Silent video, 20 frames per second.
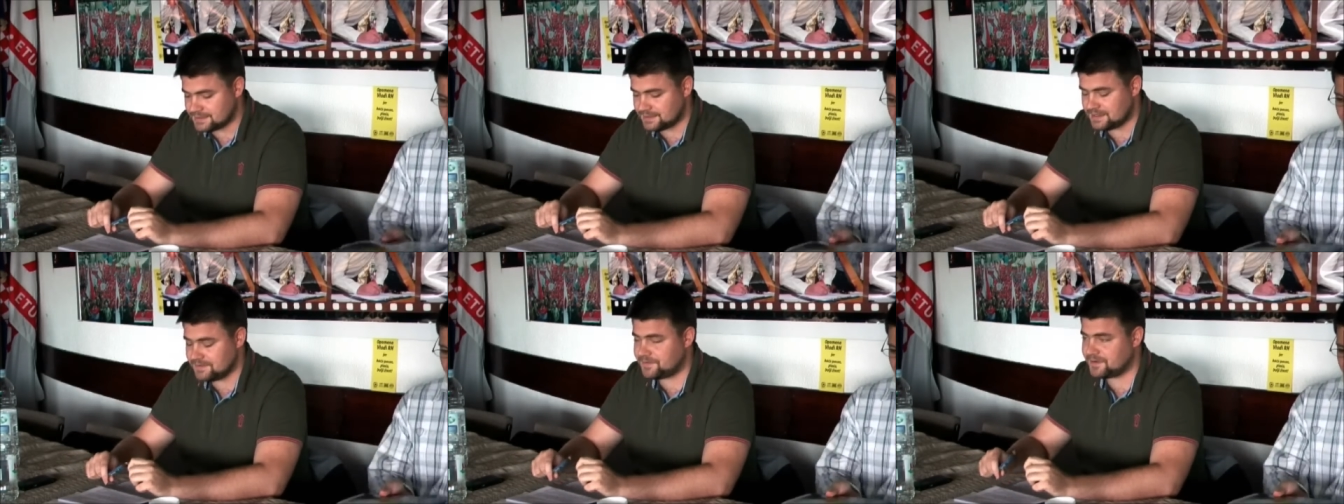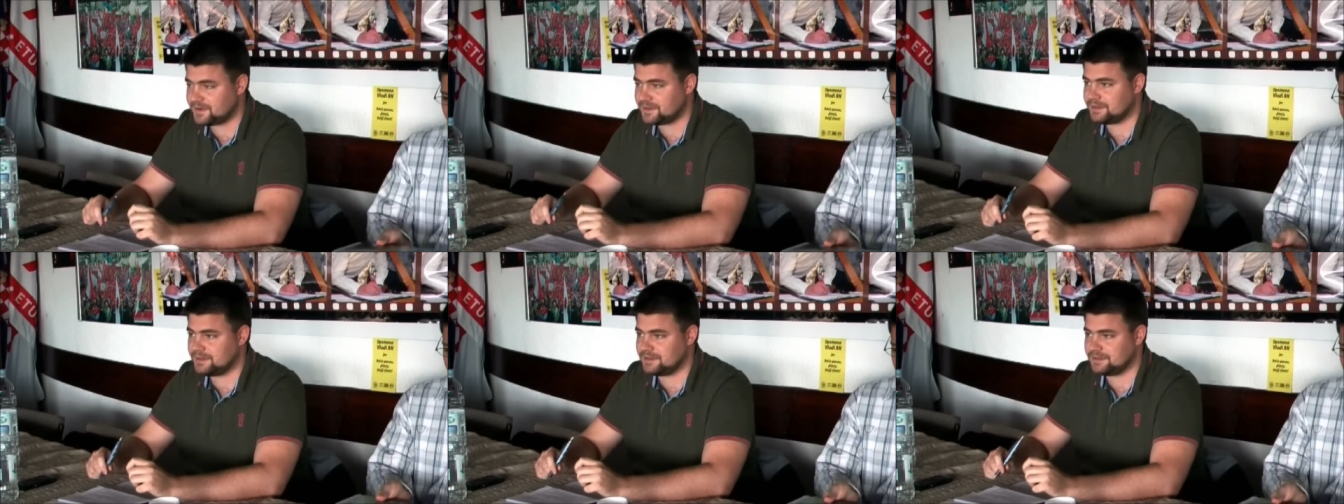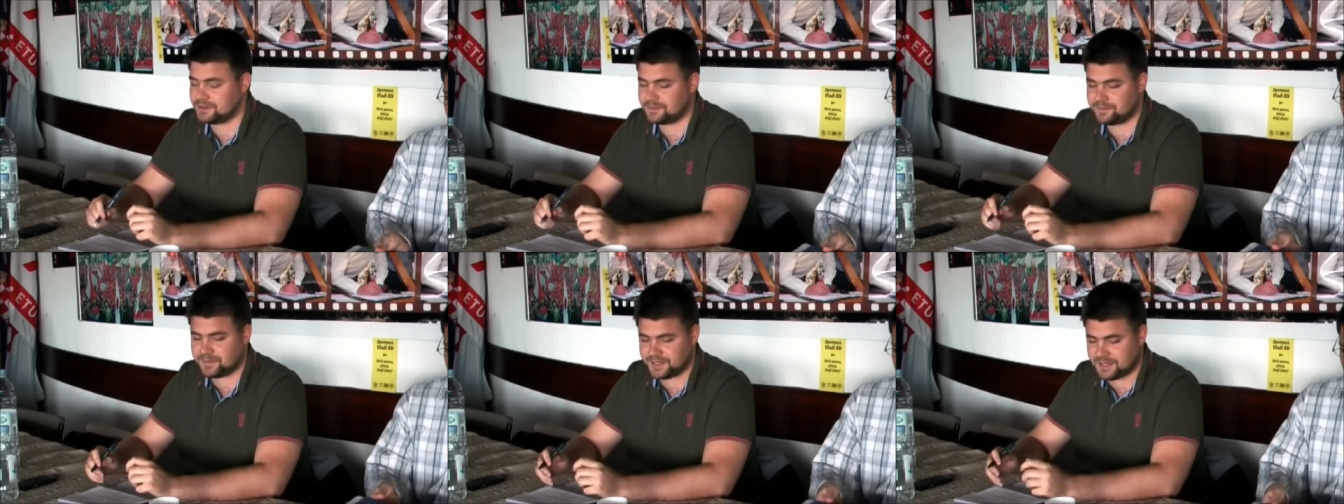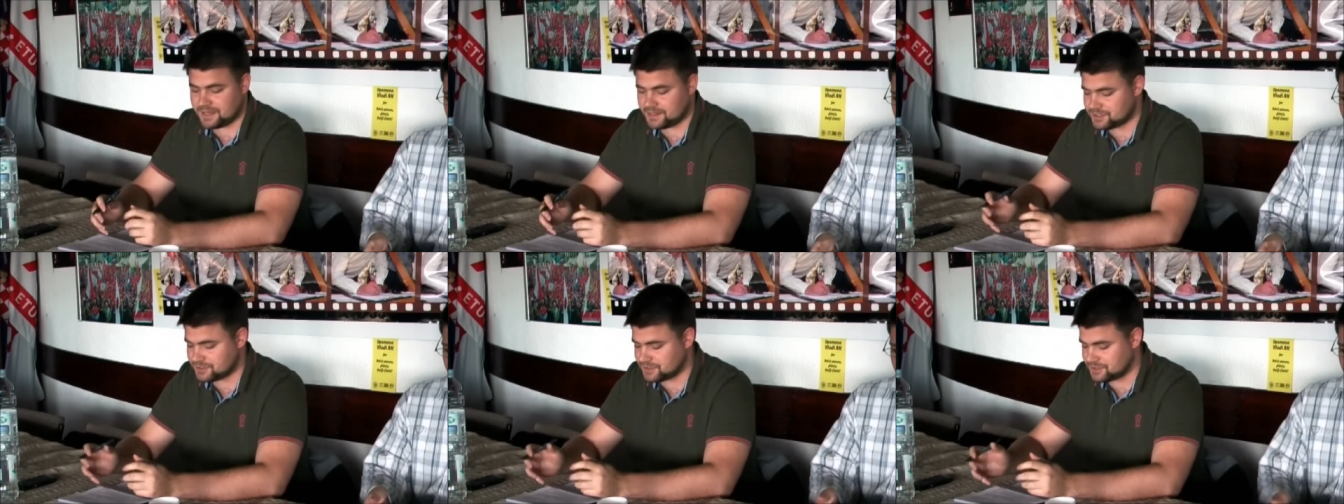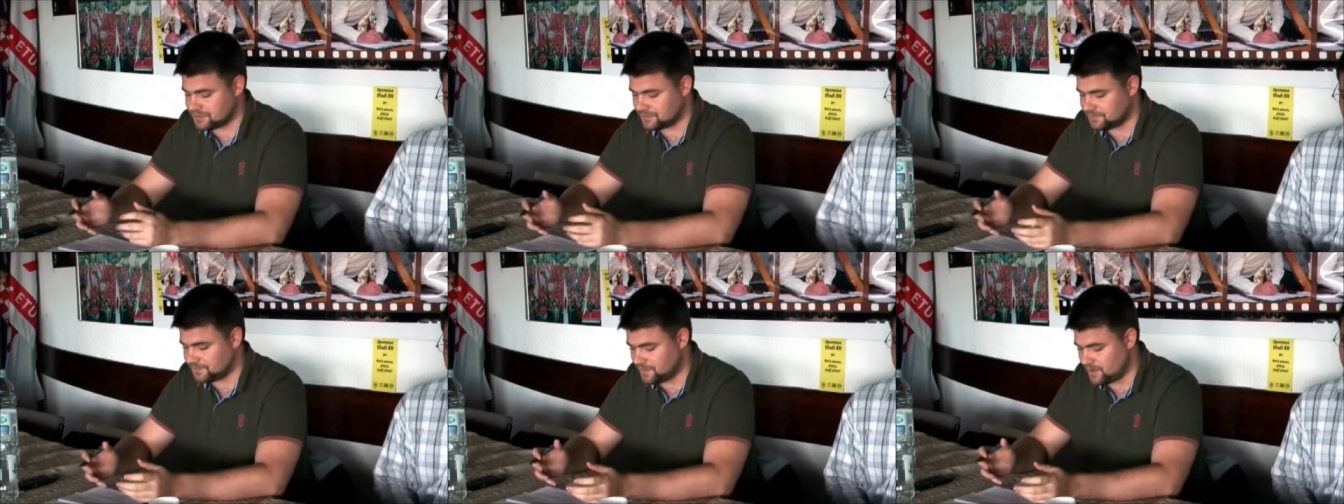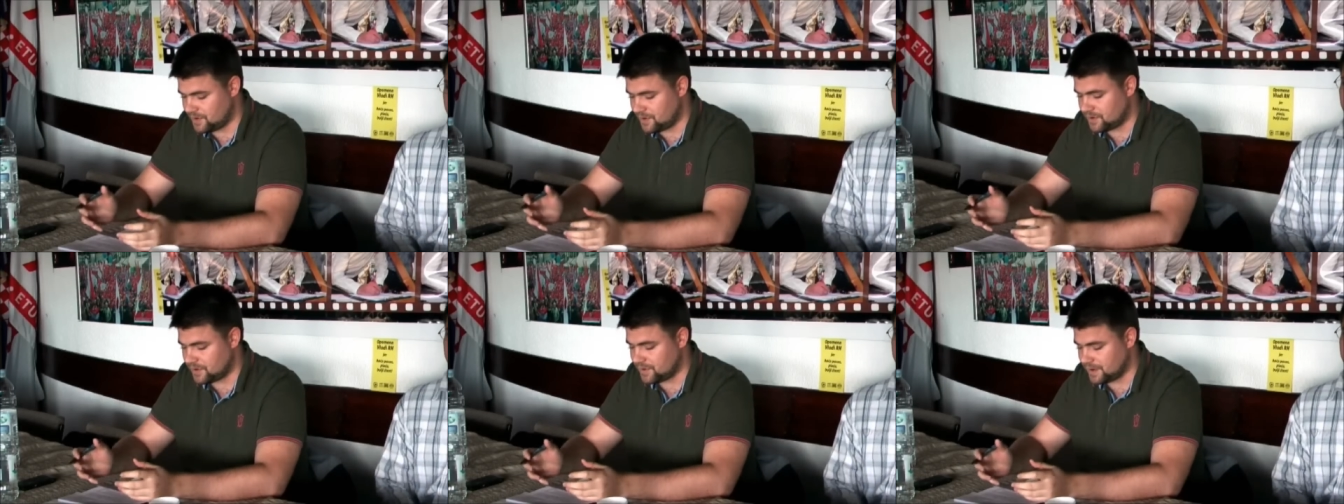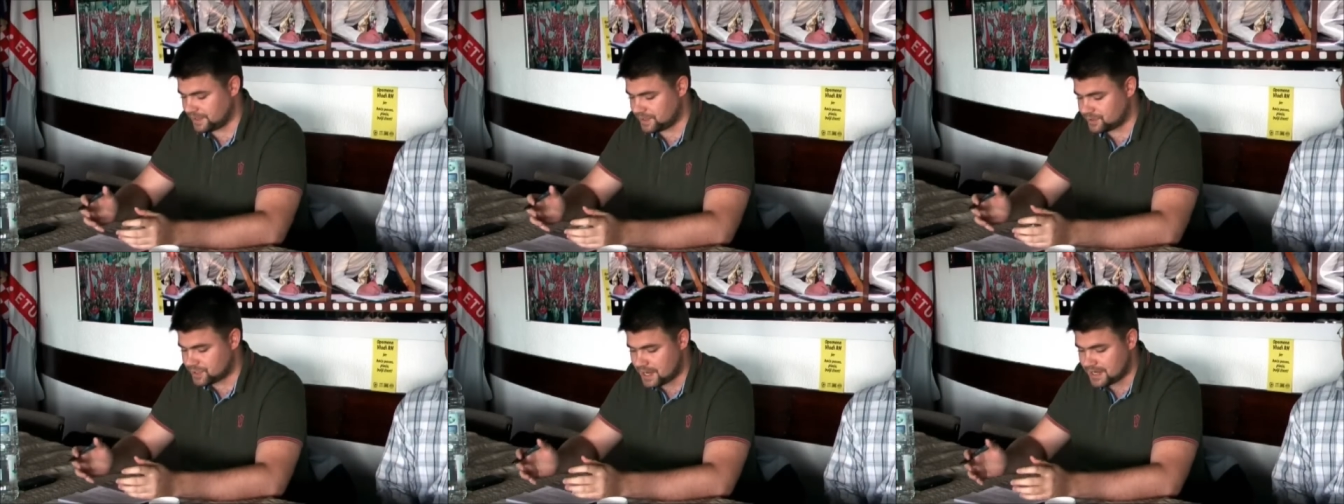different interpretations of
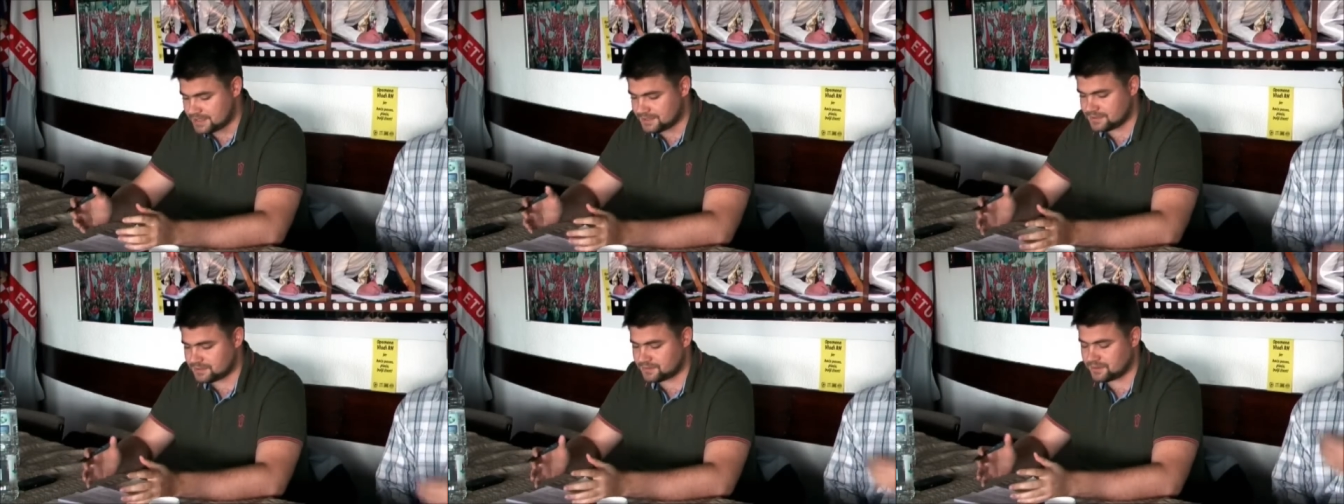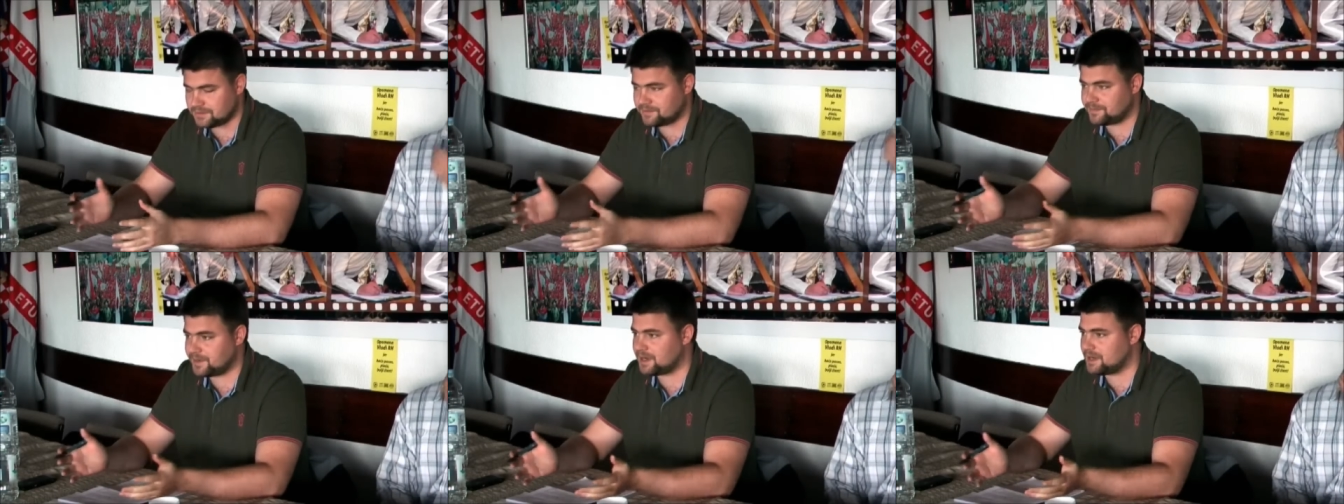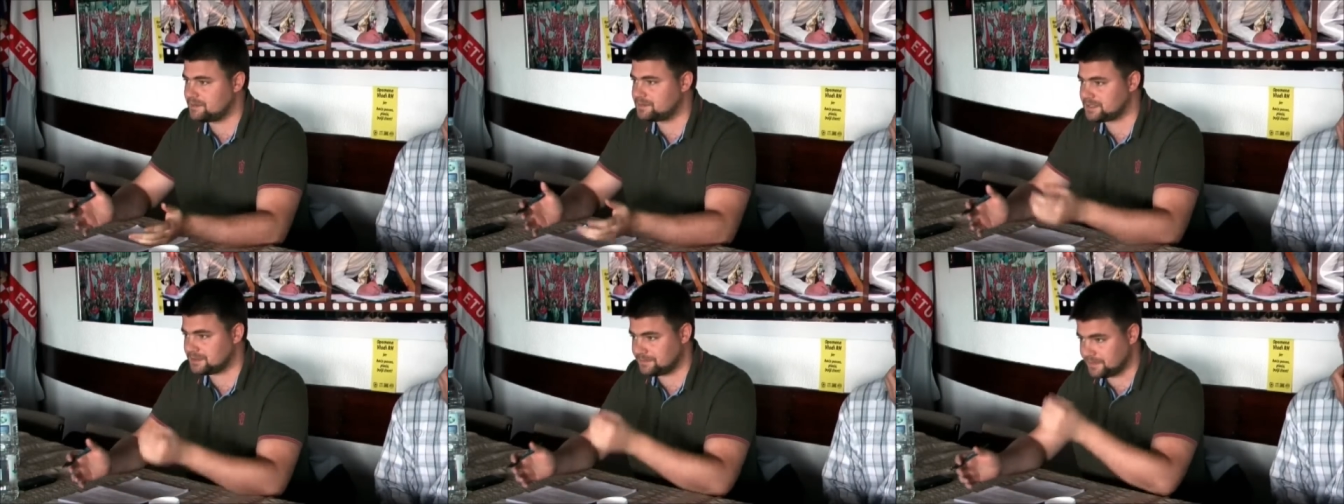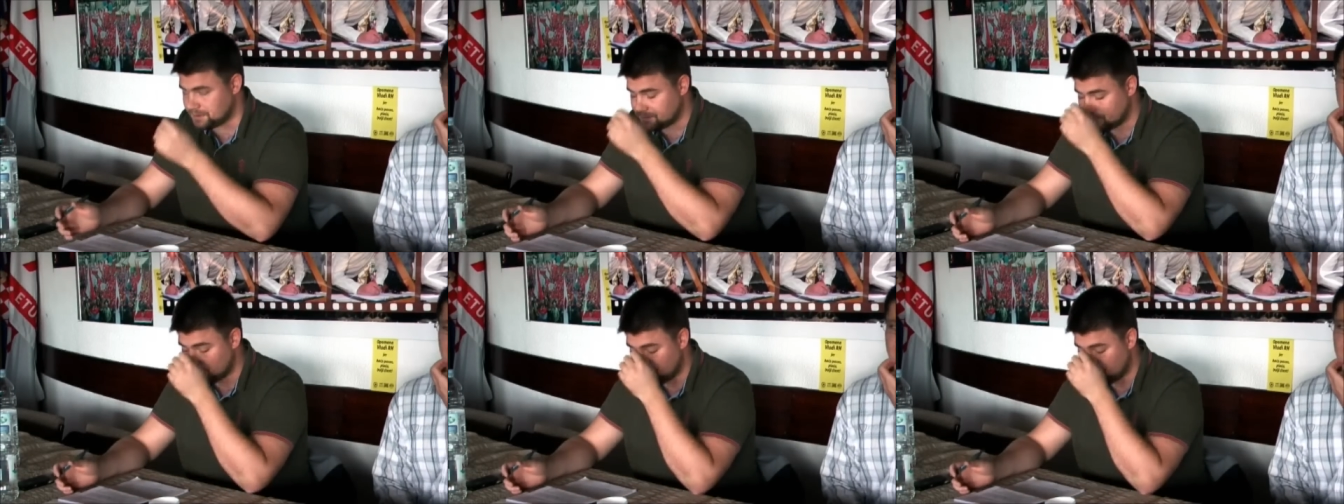ongoing crisis on perhaps a bit